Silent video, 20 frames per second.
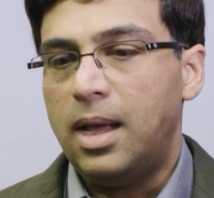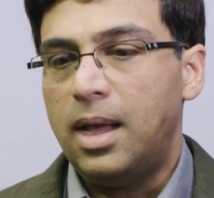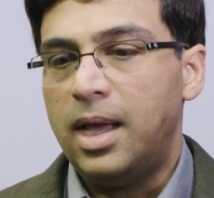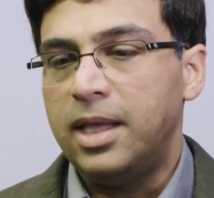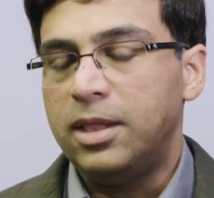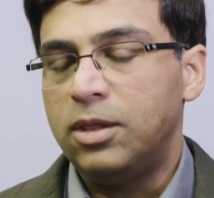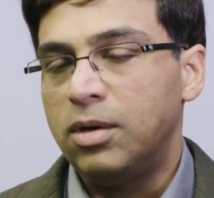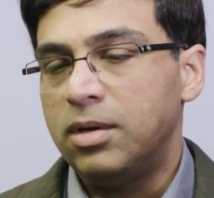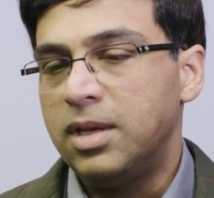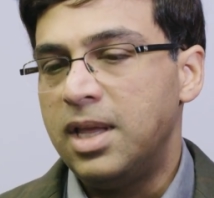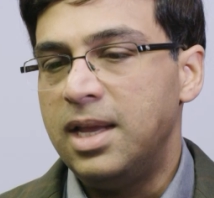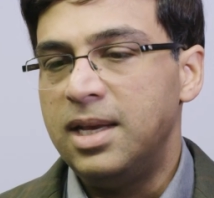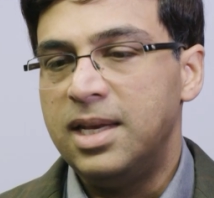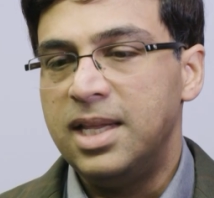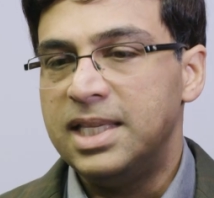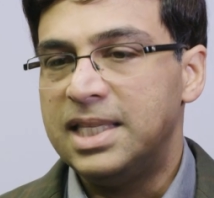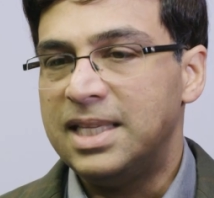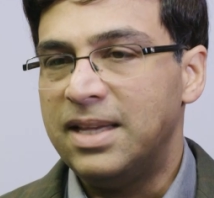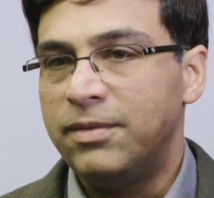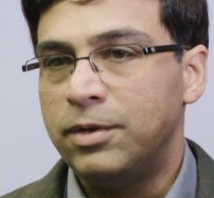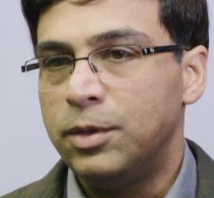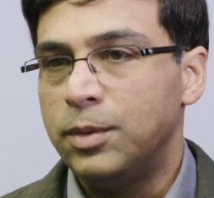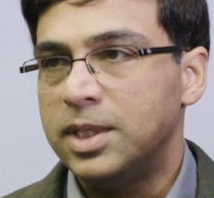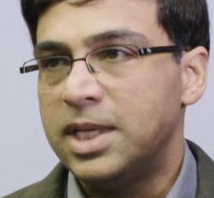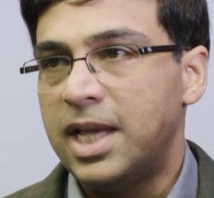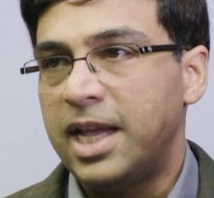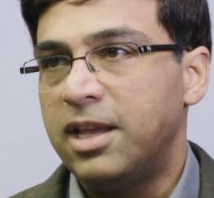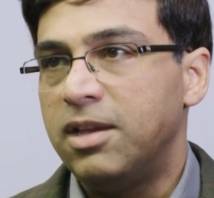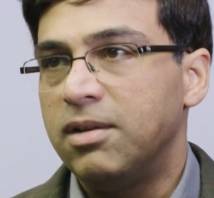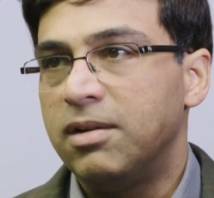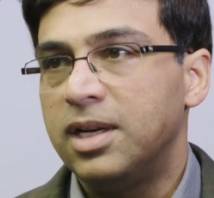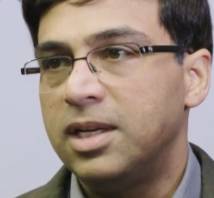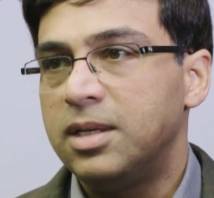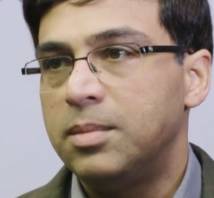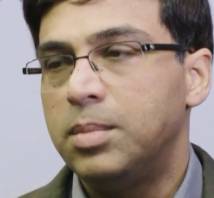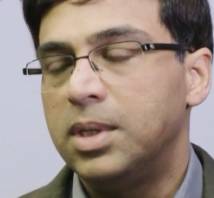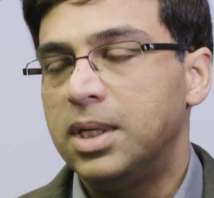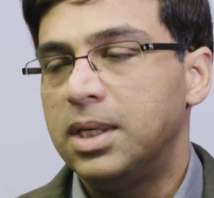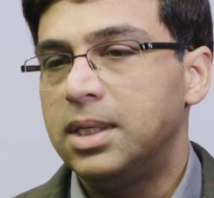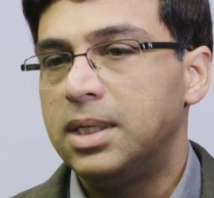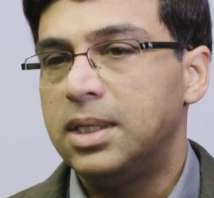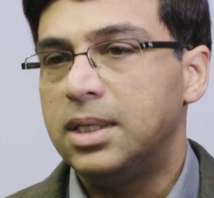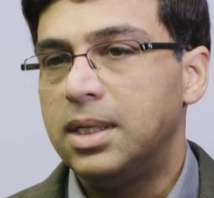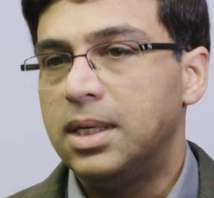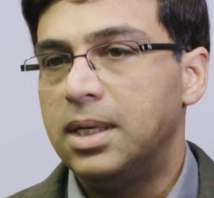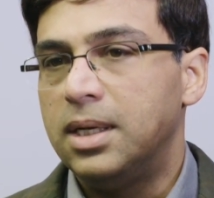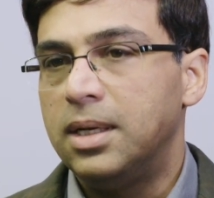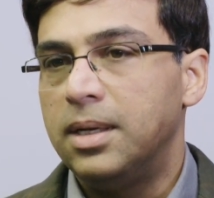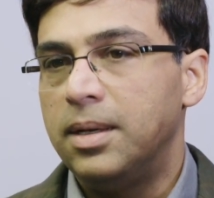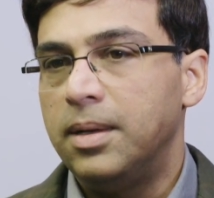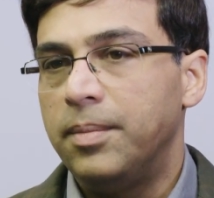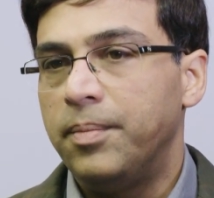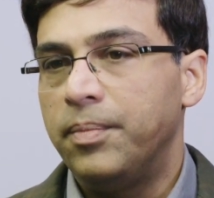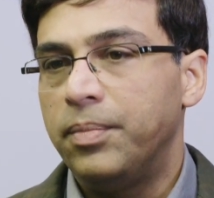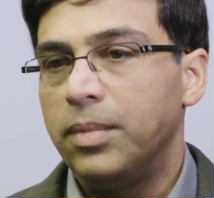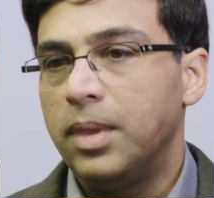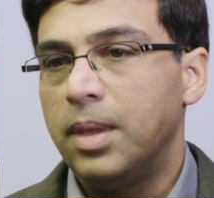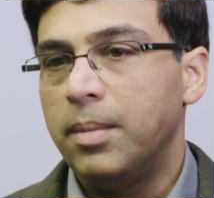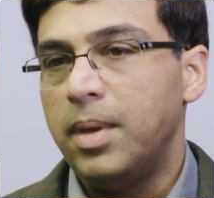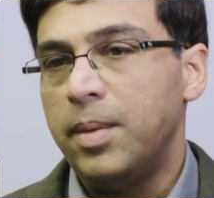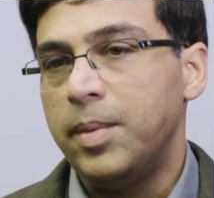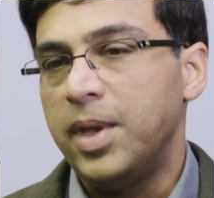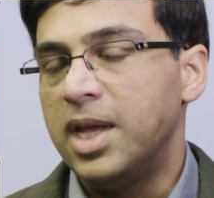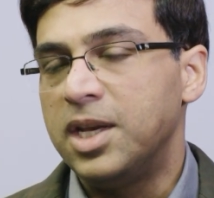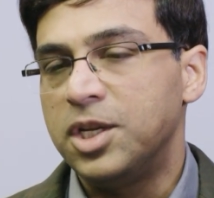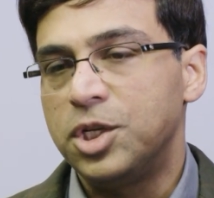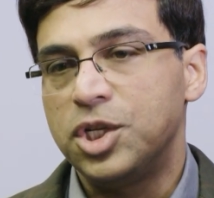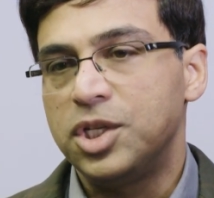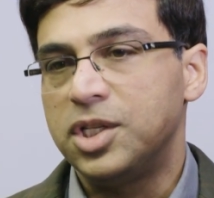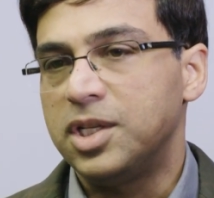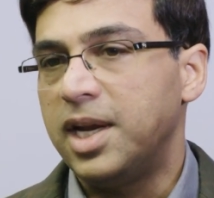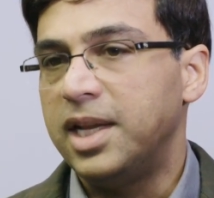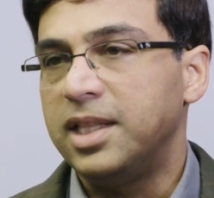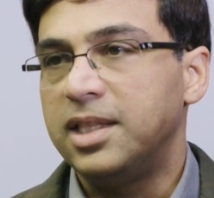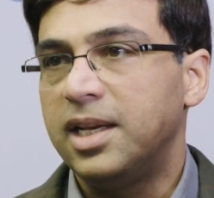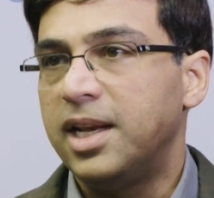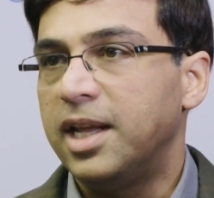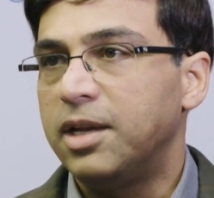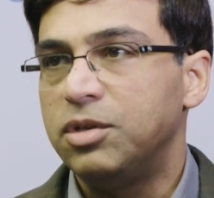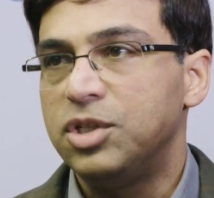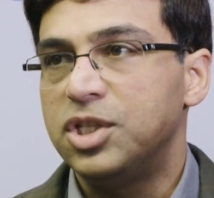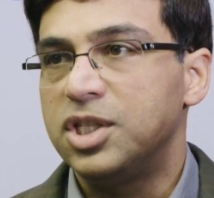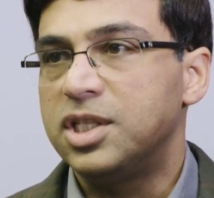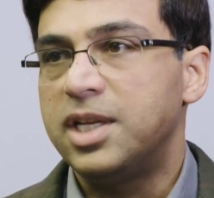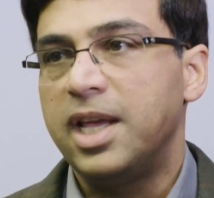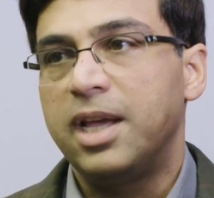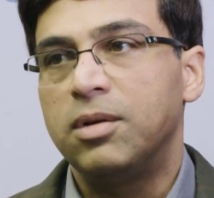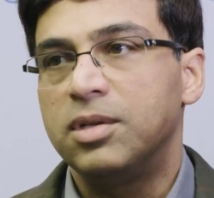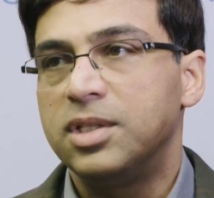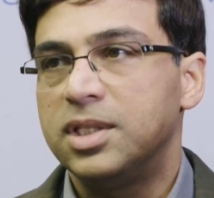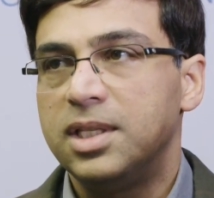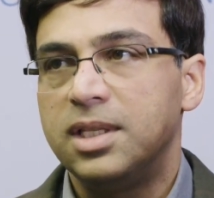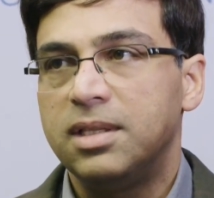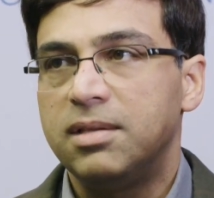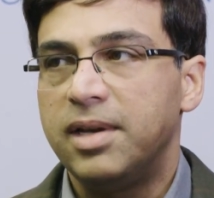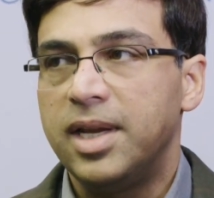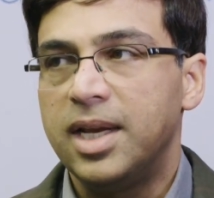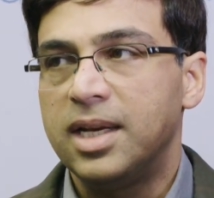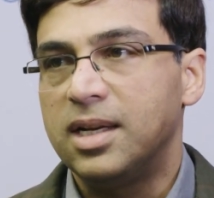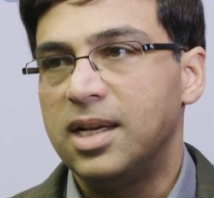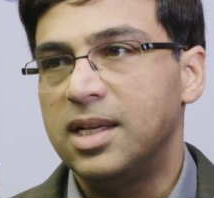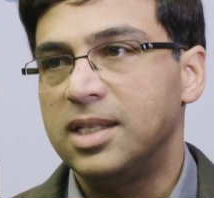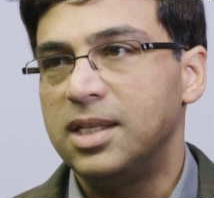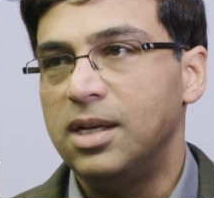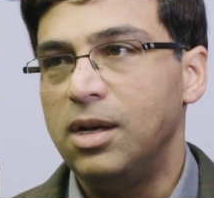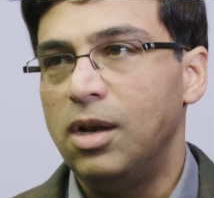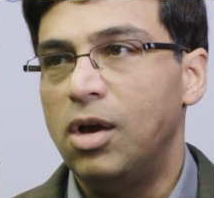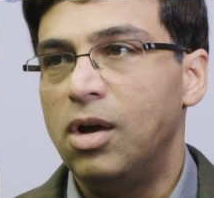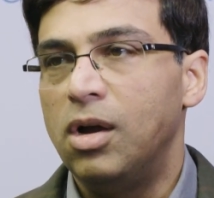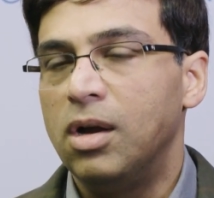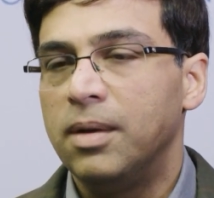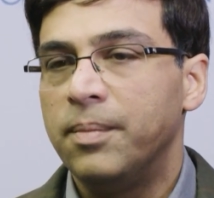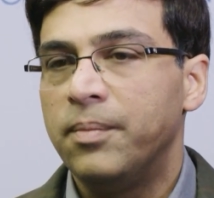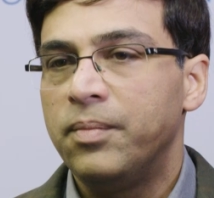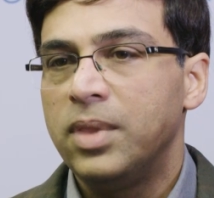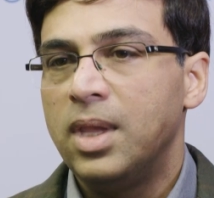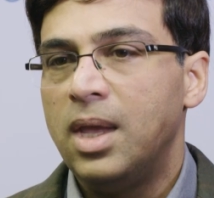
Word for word: I thought king d7 was accurate, but um, maybe Anish is right that I could just take on c3 and castle long.